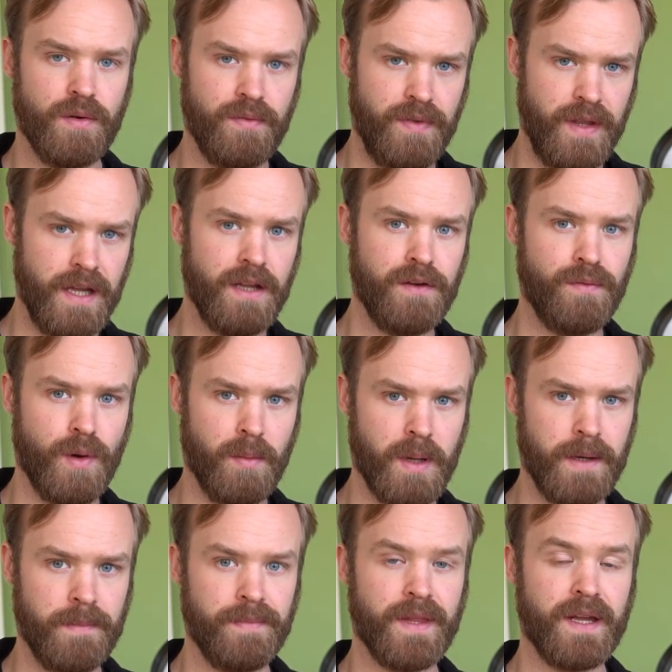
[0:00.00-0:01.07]
vegan
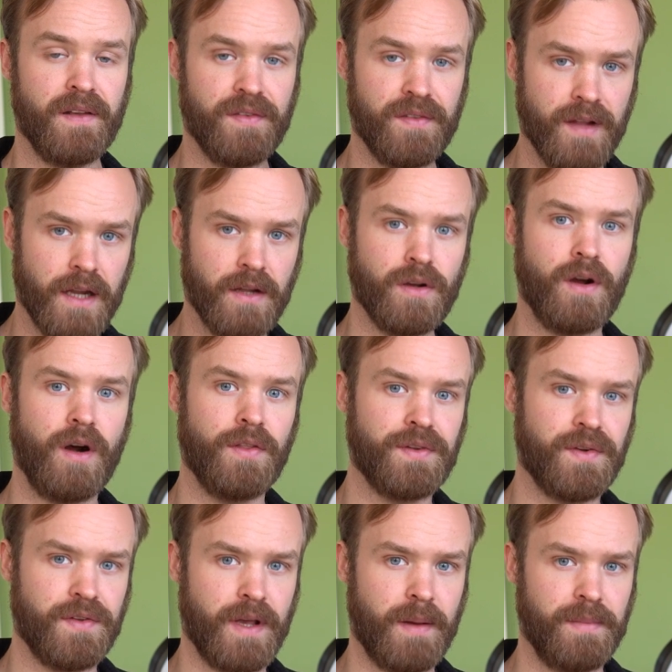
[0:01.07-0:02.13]
woman that is not on
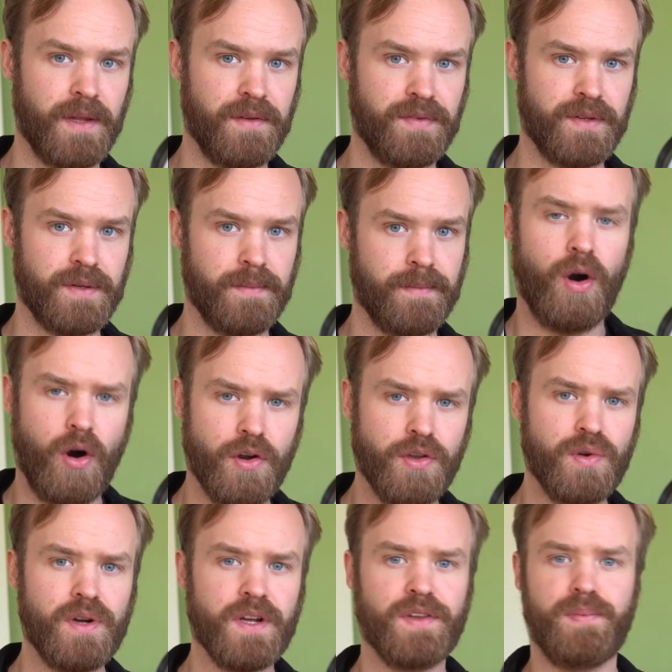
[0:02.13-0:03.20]
contraceptives, or
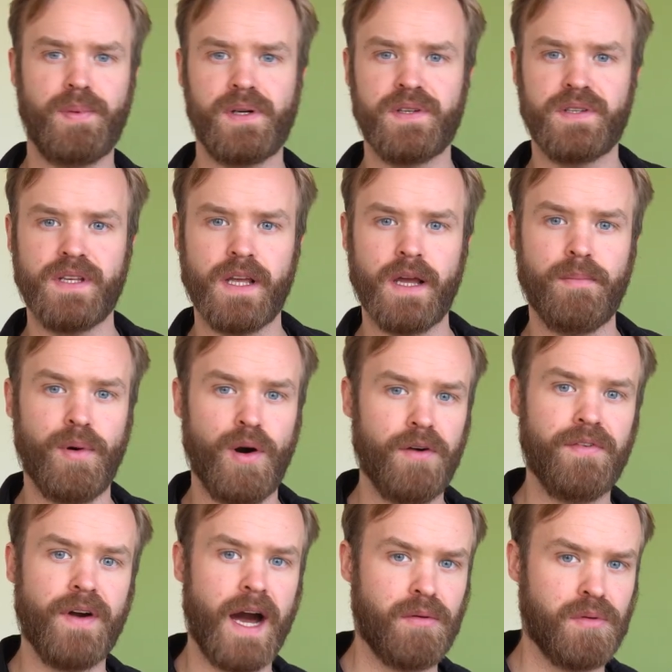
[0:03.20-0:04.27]
you're experiencing
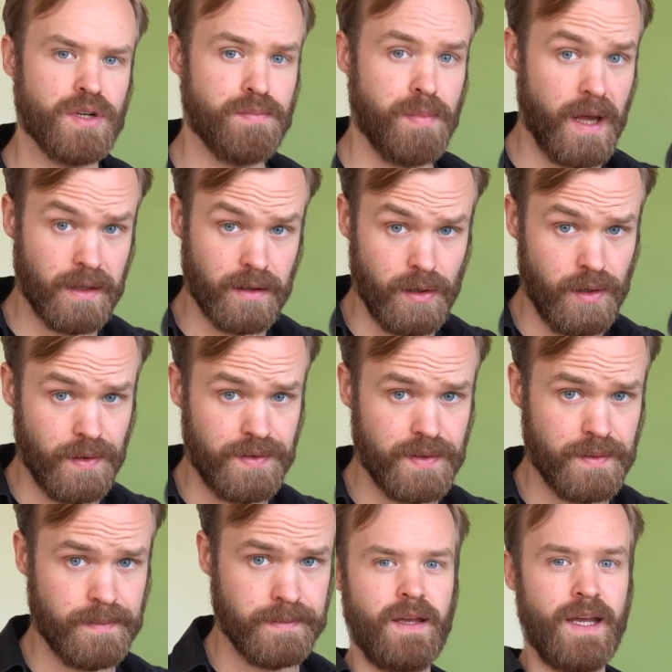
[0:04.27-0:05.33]
above average blood loss.